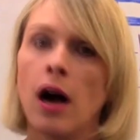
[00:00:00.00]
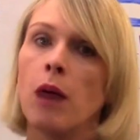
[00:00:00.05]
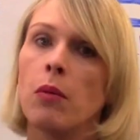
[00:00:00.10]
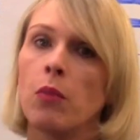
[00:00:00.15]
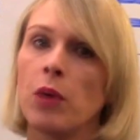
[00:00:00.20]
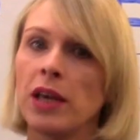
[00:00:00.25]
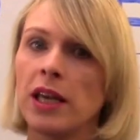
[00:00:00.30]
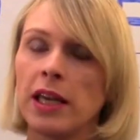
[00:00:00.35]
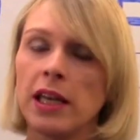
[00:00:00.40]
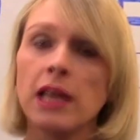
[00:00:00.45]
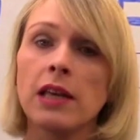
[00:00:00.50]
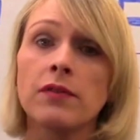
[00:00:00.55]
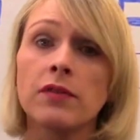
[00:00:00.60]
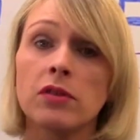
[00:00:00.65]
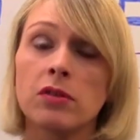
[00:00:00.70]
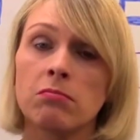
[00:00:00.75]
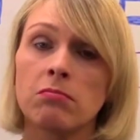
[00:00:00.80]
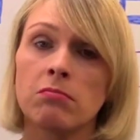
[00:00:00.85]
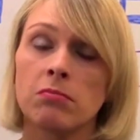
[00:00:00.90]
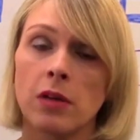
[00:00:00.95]
We can
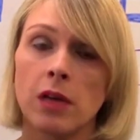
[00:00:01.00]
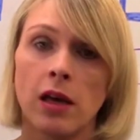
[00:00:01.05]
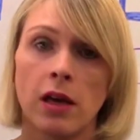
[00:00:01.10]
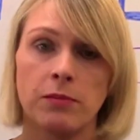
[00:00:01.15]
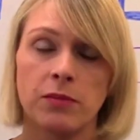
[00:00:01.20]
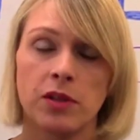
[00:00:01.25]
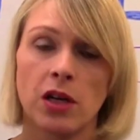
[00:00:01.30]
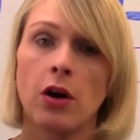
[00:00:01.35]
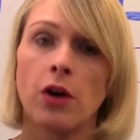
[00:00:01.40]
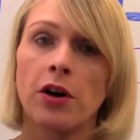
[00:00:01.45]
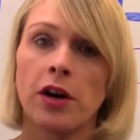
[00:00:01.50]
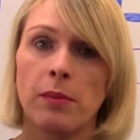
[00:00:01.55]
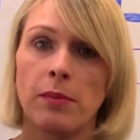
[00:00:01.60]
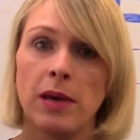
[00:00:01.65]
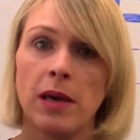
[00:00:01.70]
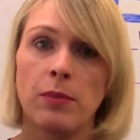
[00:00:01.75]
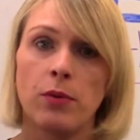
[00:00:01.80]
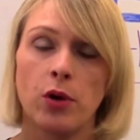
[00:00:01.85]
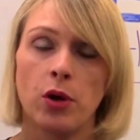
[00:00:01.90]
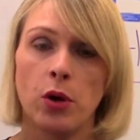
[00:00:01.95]
even target
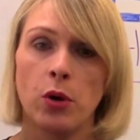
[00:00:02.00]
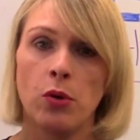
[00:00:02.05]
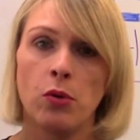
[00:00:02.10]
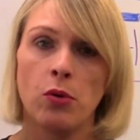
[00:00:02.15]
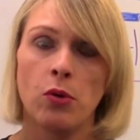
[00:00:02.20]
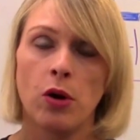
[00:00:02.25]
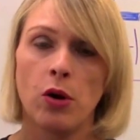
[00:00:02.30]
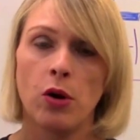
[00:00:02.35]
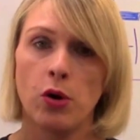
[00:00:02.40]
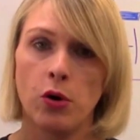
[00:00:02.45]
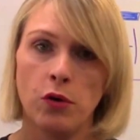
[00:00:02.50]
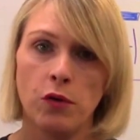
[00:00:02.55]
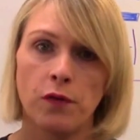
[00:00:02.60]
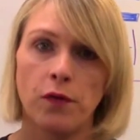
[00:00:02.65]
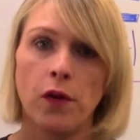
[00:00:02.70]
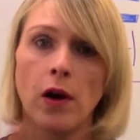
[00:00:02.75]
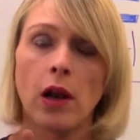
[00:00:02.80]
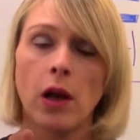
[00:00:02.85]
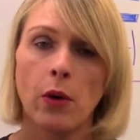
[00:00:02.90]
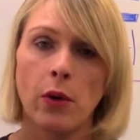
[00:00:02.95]
people who
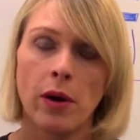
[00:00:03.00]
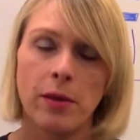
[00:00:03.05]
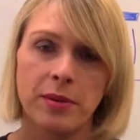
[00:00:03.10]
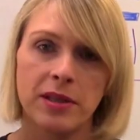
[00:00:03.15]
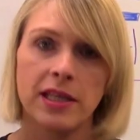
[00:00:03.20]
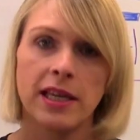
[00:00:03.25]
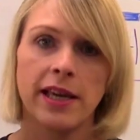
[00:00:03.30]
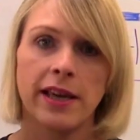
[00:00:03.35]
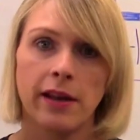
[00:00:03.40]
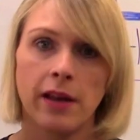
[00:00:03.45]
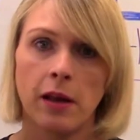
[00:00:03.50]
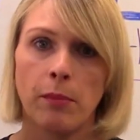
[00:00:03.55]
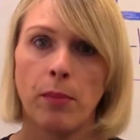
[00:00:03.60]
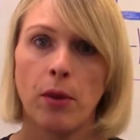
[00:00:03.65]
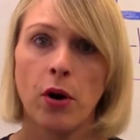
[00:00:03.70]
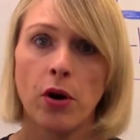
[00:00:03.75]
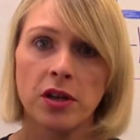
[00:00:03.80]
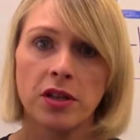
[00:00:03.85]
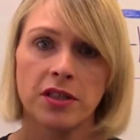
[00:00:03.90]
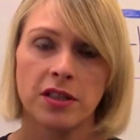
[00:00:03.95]
follow a particular
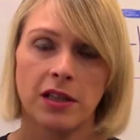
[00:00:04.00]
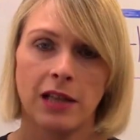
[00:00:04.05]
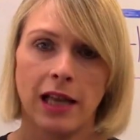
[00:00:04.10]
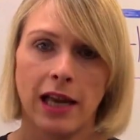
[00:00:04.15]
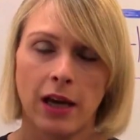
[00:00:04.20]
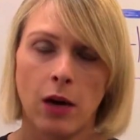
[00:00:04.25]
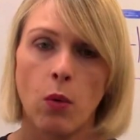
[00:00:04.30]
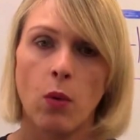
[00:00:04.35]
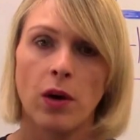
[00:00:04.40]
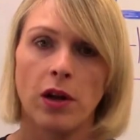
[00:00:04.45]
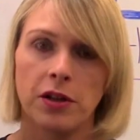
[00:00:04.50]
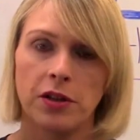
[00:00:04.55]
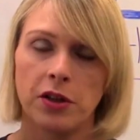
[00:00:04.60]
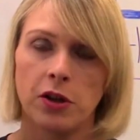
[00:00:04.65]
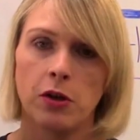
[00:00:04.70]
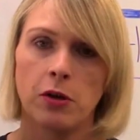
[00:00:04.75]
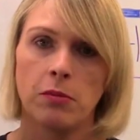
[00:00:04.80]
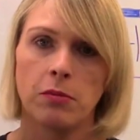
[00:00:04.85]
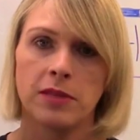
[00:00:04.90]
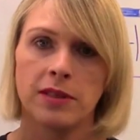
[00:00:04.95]
person, like a
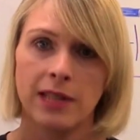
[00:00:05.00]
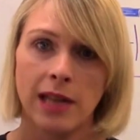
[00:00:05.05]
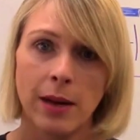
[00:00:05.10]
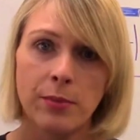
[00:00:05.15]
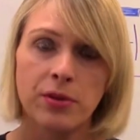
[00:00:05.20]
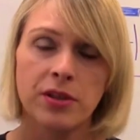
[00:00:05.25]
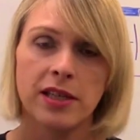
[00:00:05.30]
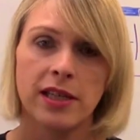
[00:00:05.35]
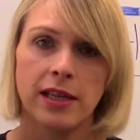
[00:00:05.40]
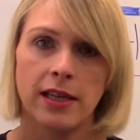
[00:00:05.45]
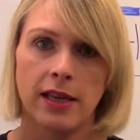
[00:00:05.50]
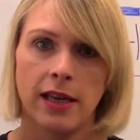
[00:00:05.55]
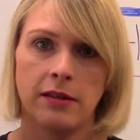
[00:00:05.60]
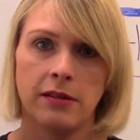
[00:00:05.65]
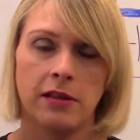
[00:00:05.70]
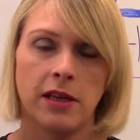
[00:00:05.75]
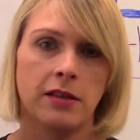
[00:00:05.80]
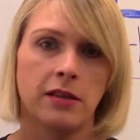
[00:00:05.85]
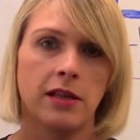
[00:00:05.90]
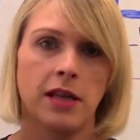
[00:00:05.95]
well-known celebrity
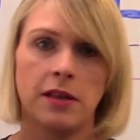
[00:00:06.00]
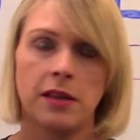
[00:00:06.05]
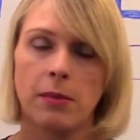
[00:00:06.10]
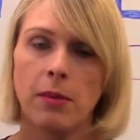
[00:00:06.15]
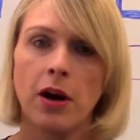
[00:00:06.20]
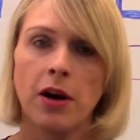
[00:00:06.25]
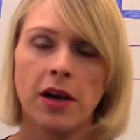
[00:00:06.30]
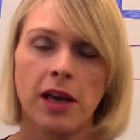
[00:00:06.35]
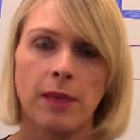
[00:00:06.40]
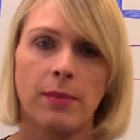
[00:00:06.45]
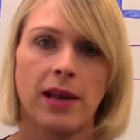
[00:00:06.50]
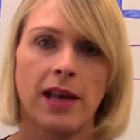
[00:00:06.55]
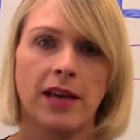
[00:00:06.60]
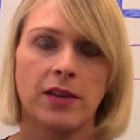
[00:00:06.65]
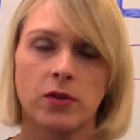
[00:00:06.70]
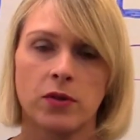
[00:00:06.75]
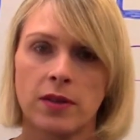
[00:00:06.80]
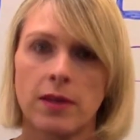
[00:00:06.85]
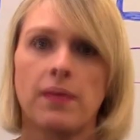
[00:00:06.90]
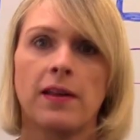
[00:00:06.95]
in the
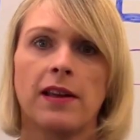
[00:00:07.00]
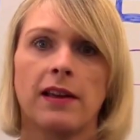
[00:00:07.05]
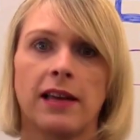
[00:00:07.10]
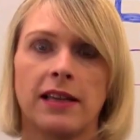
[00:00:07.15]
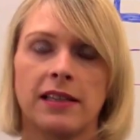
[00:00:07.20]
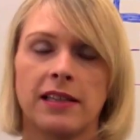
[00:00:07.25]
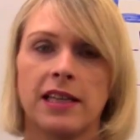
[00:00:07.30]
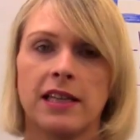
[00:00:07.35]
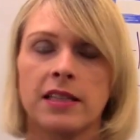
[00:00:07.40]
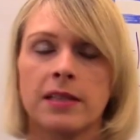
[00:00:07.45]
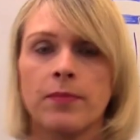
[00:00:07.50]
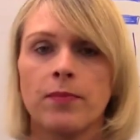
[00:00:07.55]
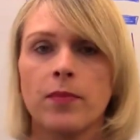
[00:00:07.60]
marketplace or something like this.